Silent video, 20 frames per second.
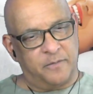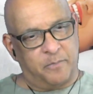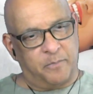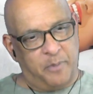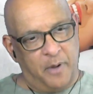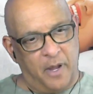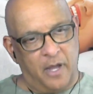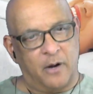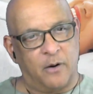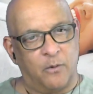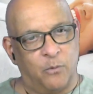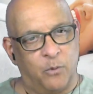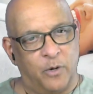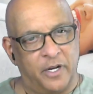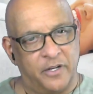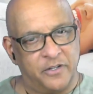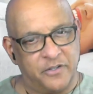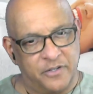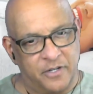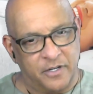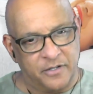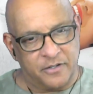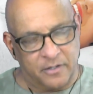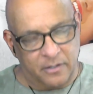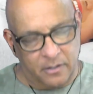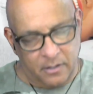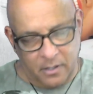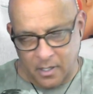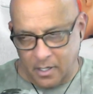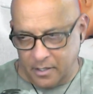better when it's
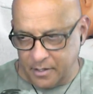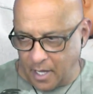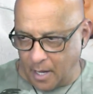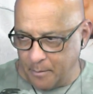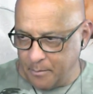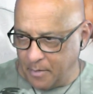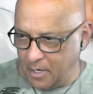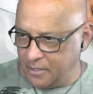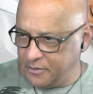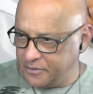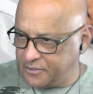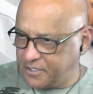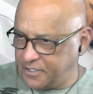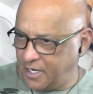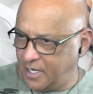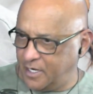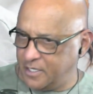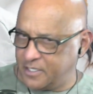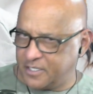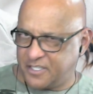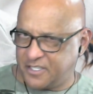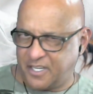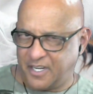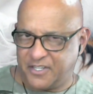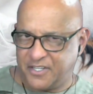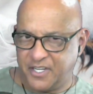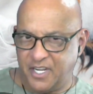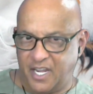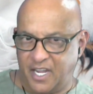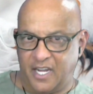just. Now, I'm understanding
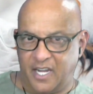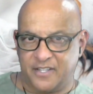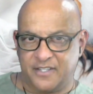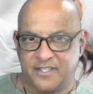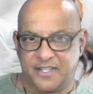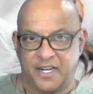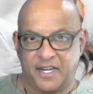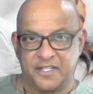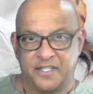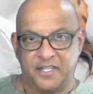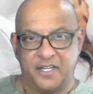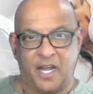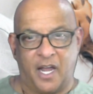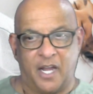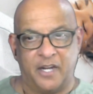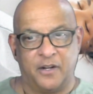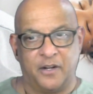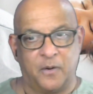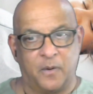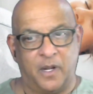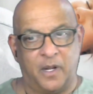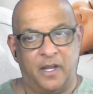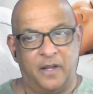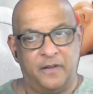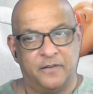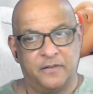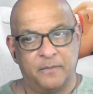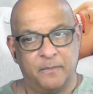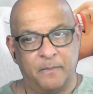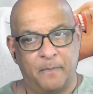68, 69
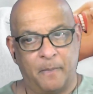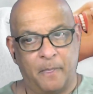degrees,